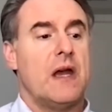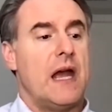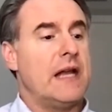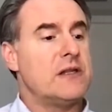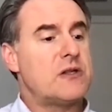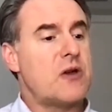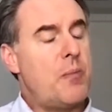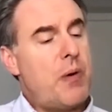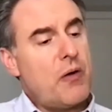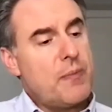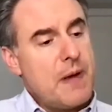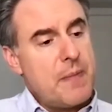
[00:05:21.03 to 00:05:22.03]
And so
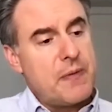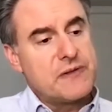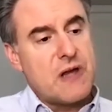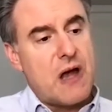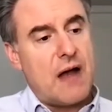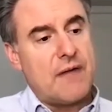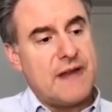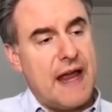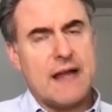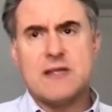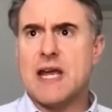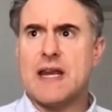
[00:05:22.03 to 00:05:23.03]
both PeopleSoft
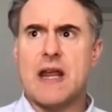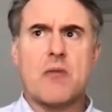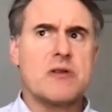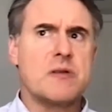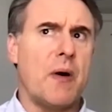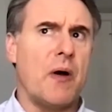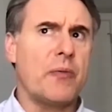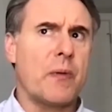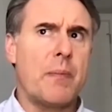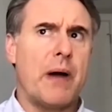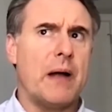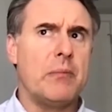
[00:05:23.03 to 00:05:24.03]
and JD Edwards, both were
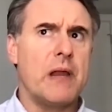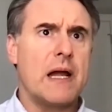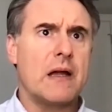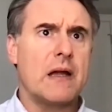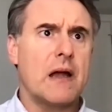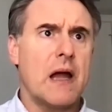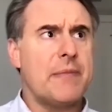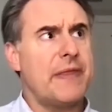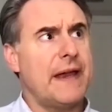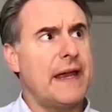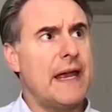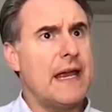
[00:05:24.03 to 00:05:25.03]
public, I'm
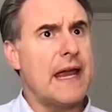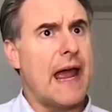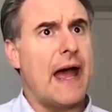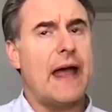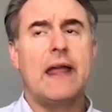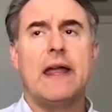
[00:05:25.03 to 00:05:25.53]
thinking, yeah.